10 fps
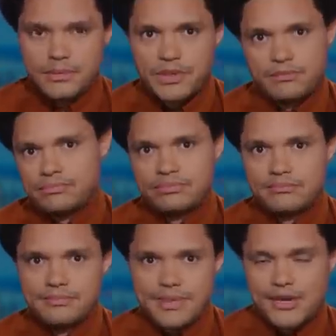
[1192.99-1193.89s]
You know,
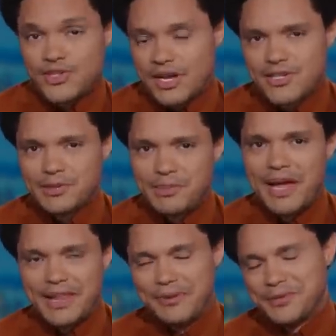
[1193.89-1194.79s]
actually, I'd still
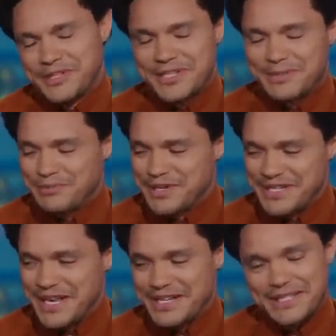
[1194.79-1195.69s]
buy that one. It's still pretty
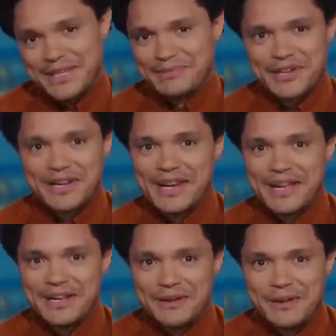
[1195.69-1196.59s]
sexy. I'm not gonna
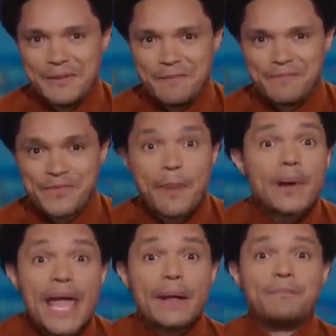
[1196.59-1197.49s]
lie.
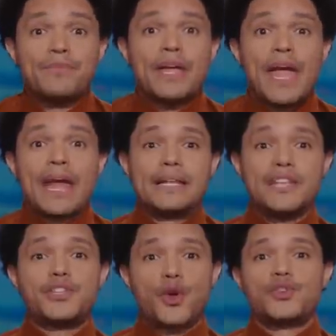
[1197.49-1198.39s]
But hey, at
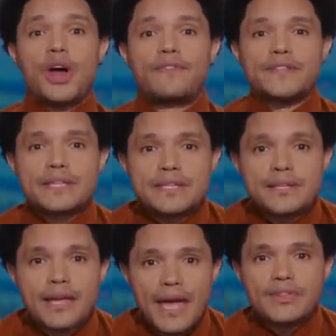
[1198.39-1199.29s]
least those
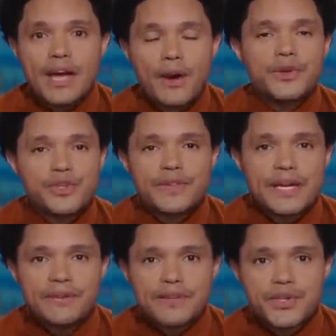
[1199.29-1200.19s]
officers had the courage of
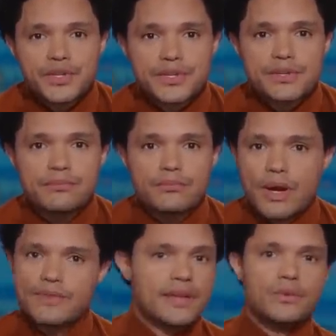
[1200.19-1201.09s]
their convictions,
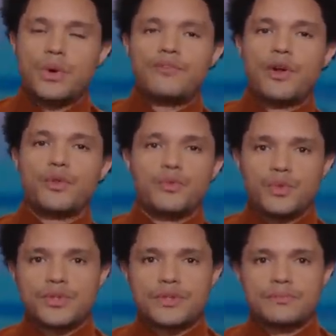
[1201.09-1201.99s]
right? They didn't want to follow the
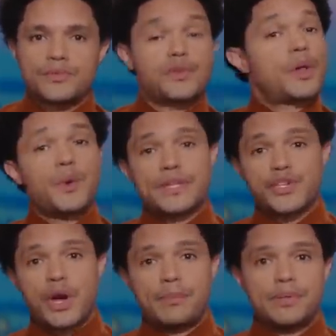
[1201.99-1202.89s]
rules, so they quit the
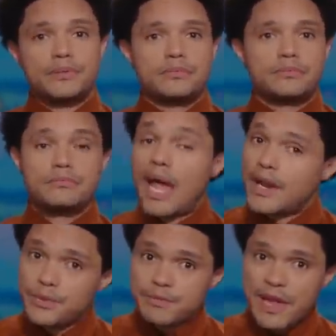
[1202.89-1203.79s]
job. I
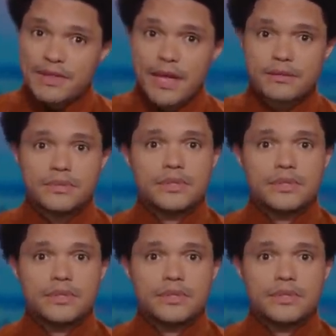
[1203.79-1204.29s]
can respect that.